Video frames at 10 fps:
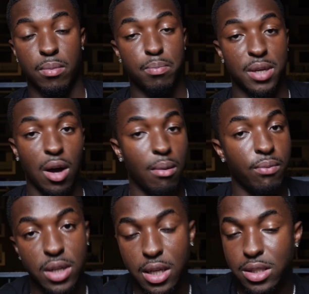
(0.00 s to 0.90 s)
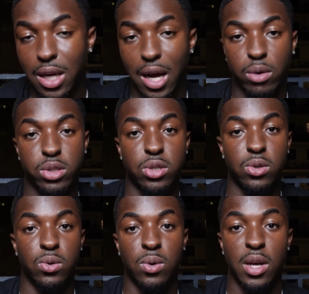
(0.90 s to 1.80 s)
be confident, how
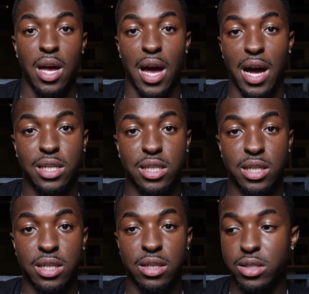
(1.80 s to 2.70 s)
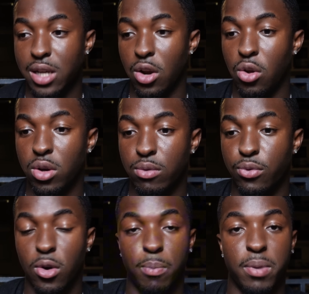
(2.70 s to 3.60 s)
to actually start looking
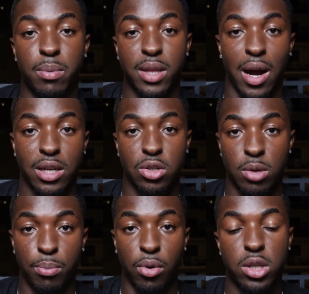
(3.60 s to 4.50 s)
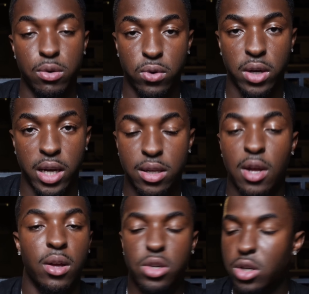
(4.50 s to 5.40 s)
for people that are actually going to book you for gigs.
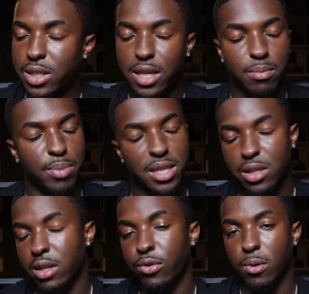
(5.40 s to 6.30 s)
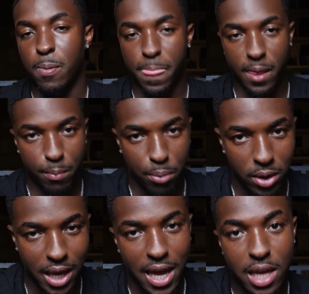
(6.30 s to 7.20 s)
You're going to take them basically from
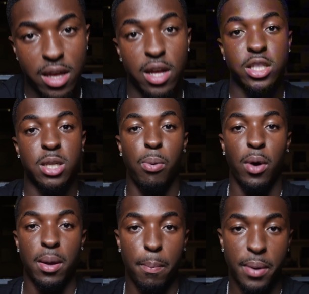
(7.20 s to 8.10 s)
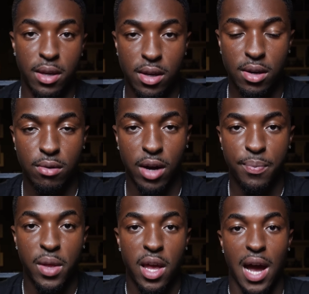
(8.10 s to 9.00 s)
point A to point B, right?
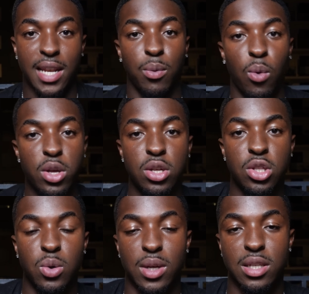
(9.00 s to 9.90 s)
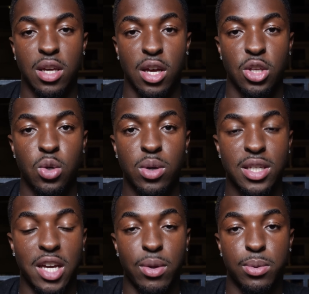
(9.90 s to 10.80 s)
And then what you can do is you can
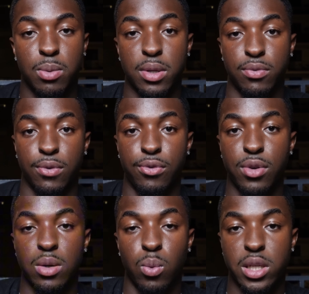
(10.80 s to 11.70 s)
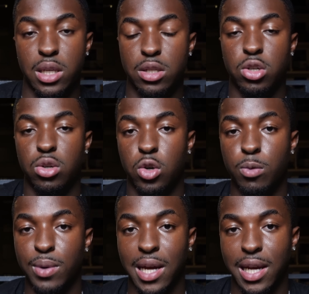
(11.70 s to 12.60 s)
give them something for free, which could
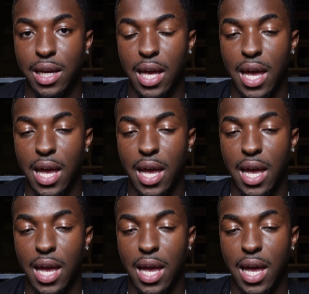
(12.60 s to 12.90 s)
be like